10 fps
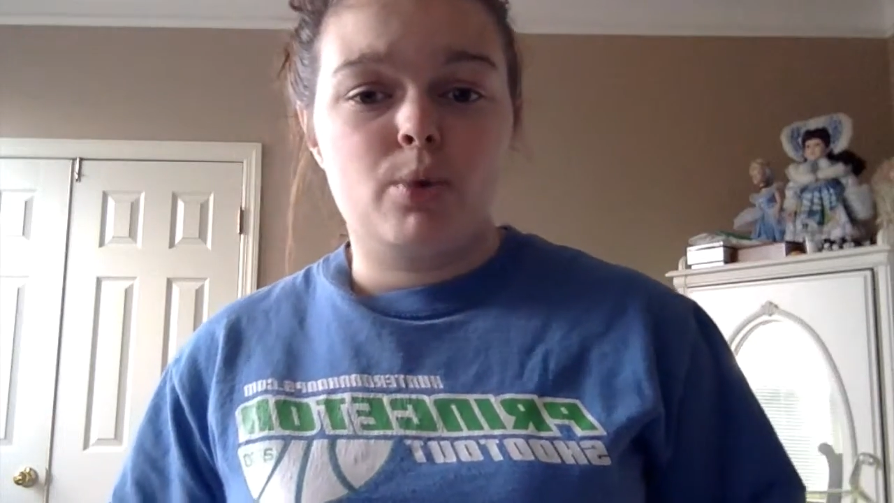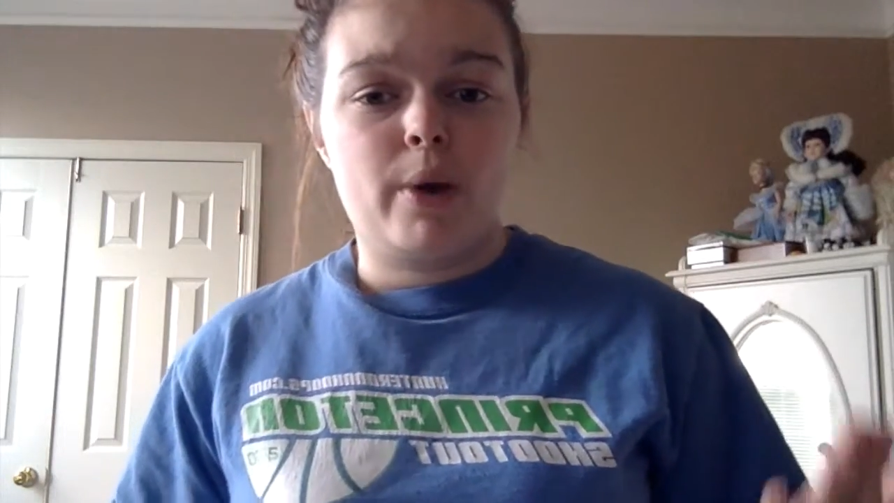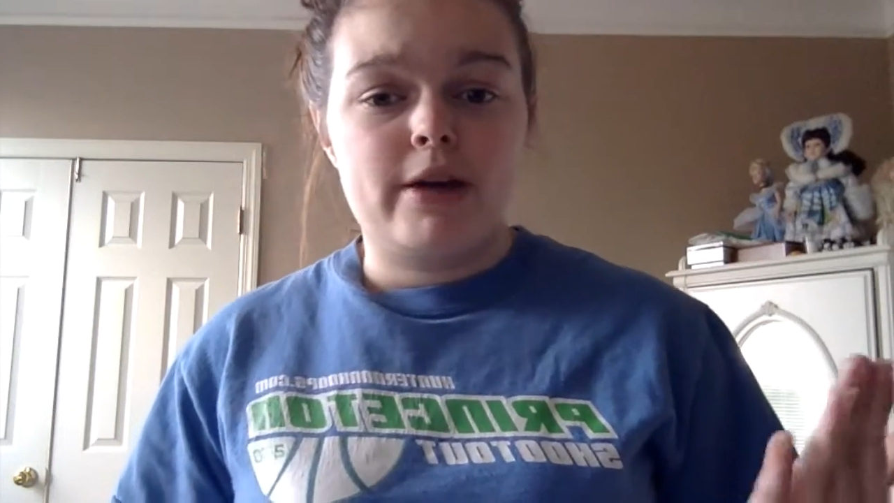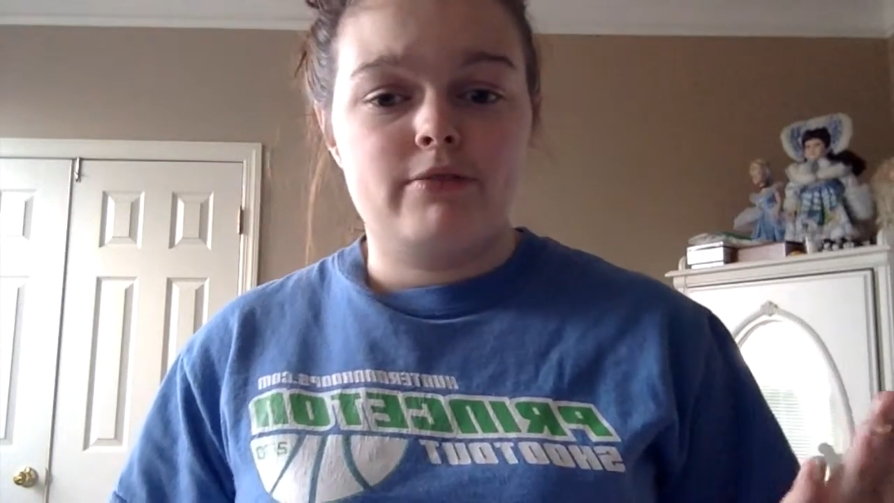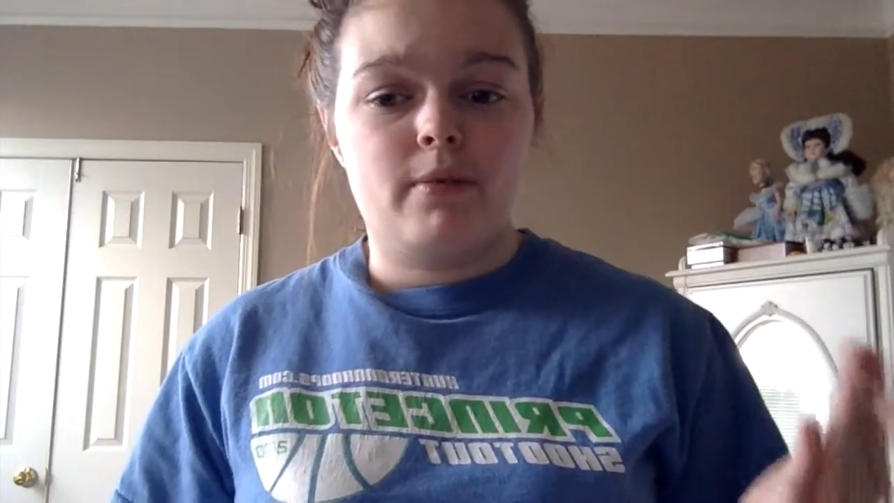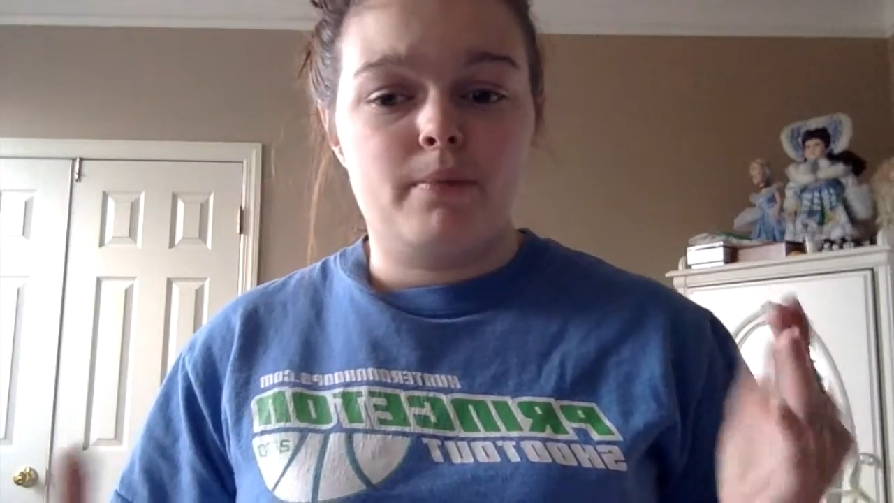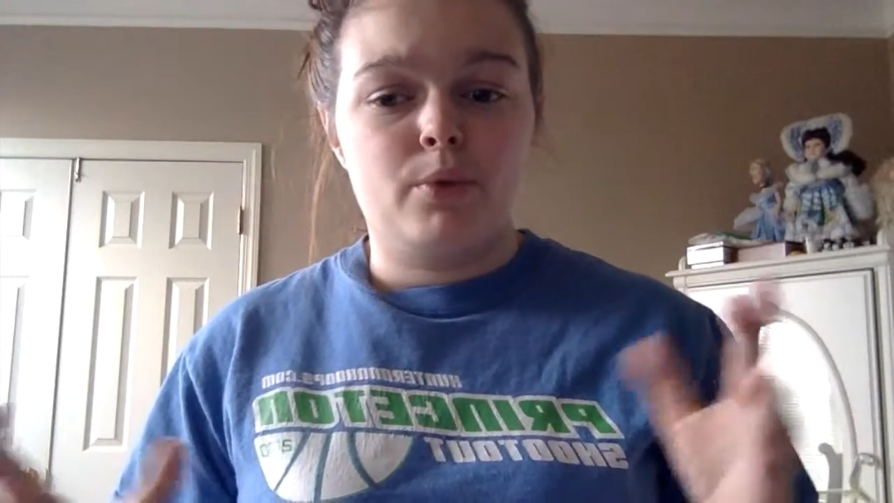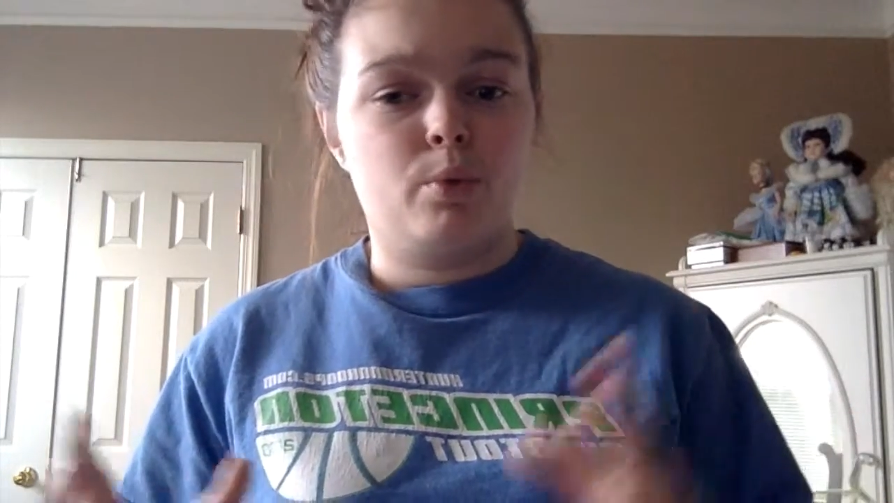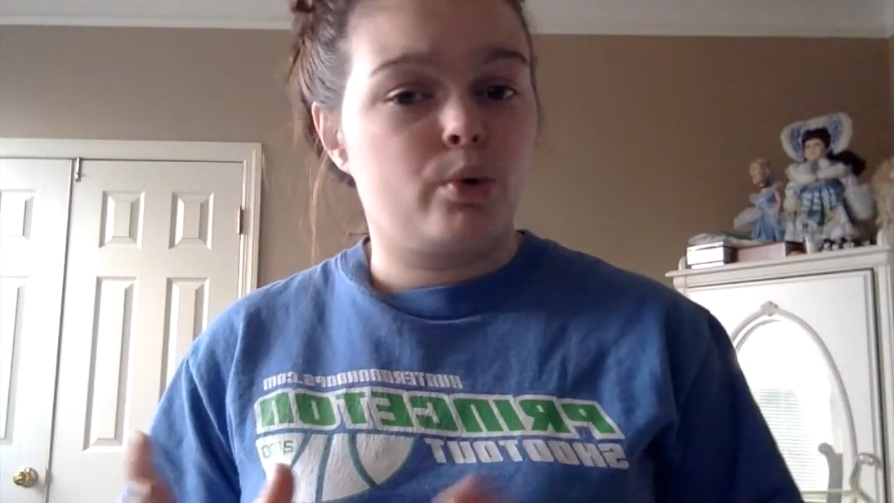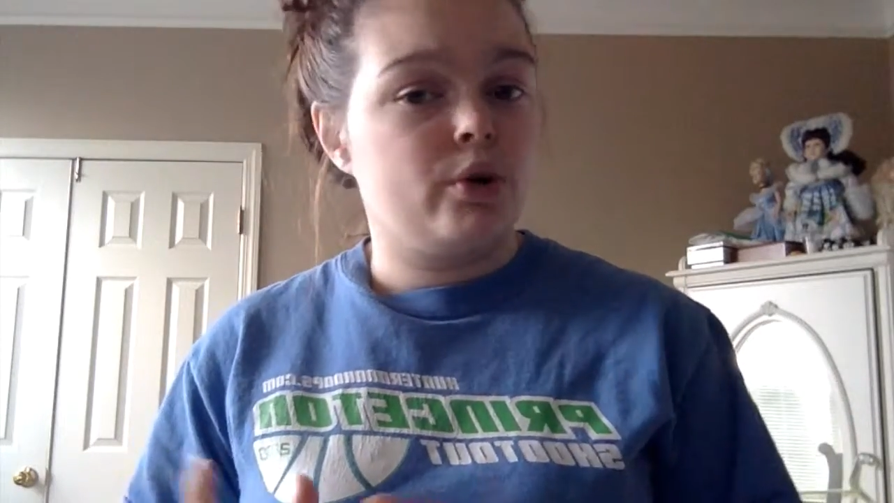away from
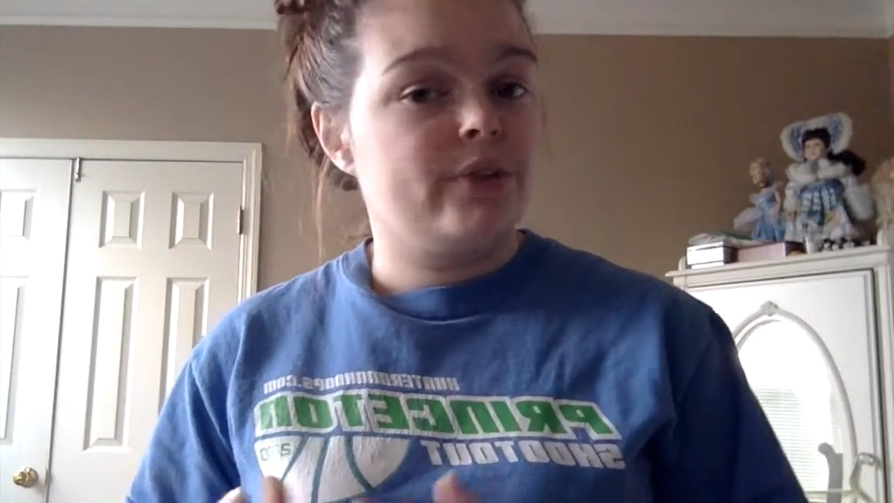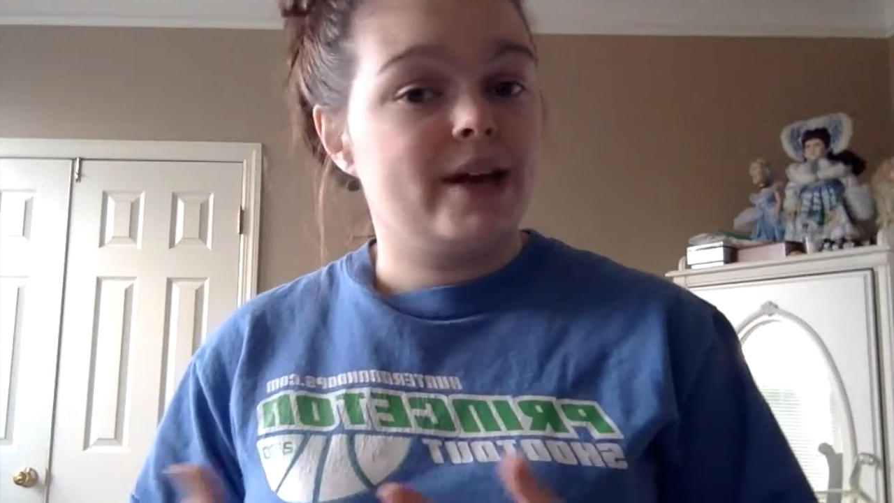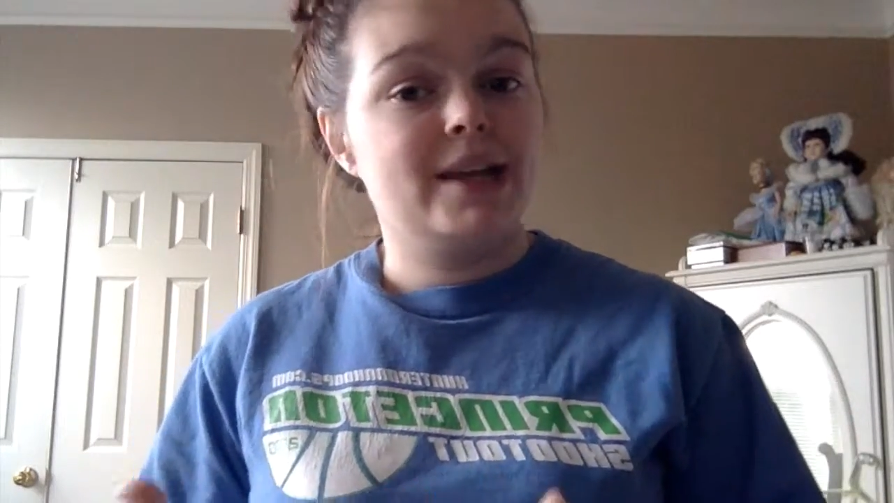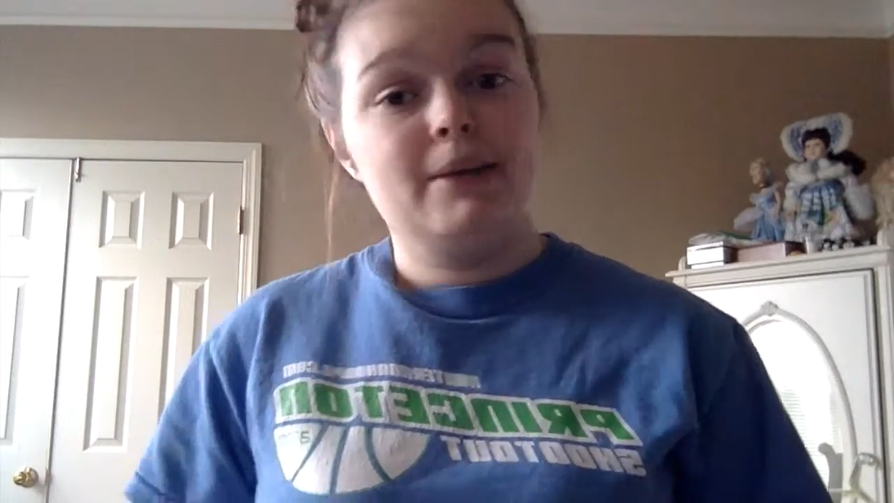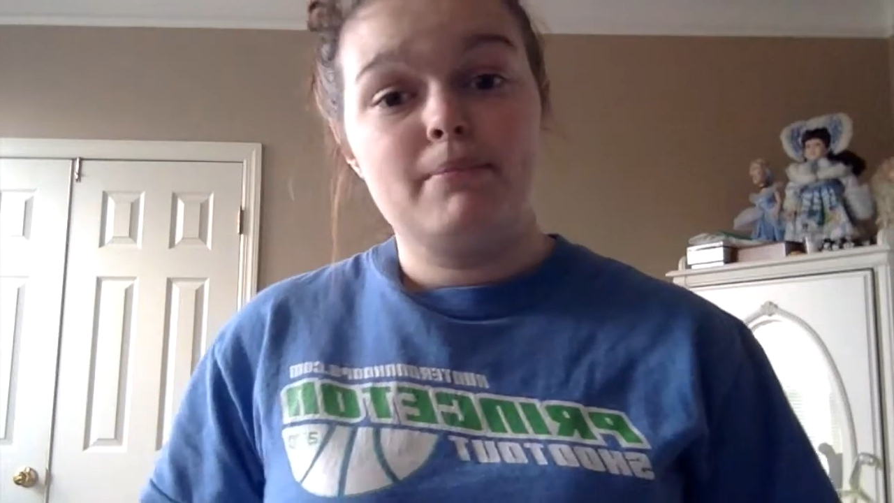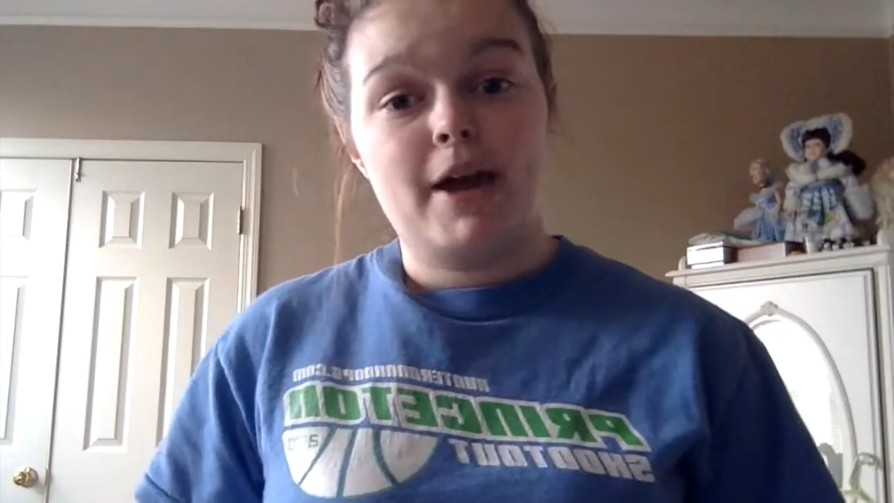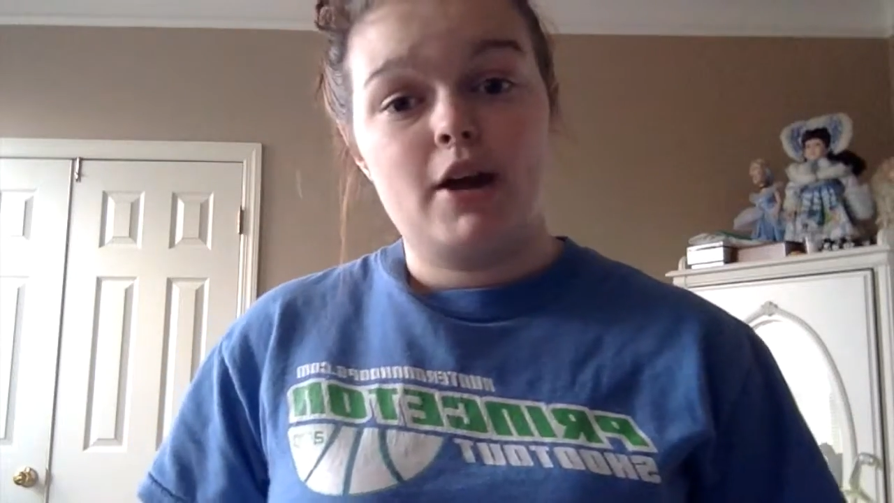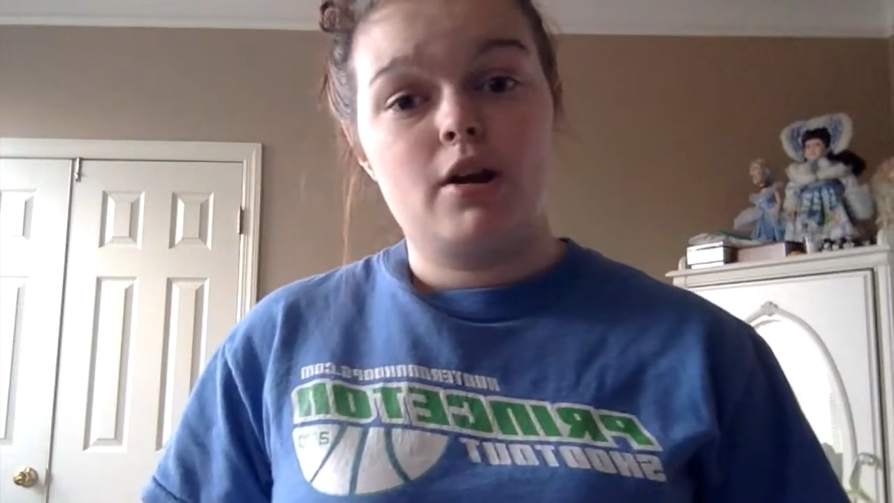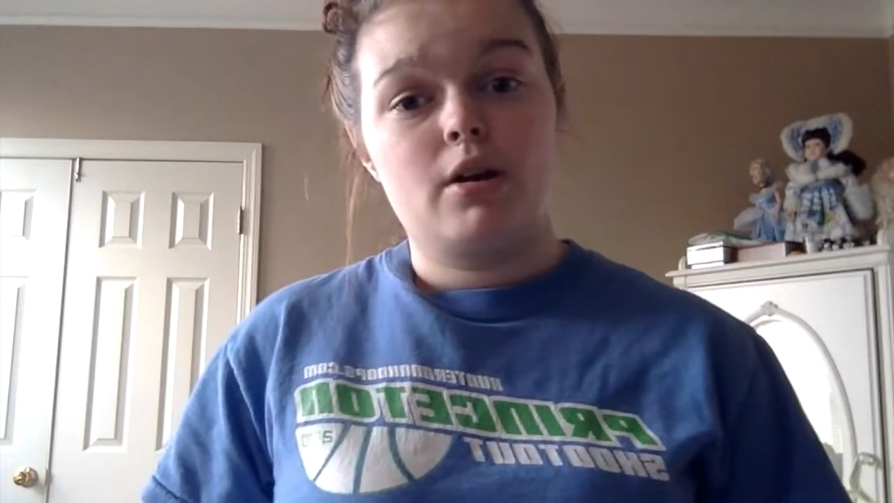the world that he met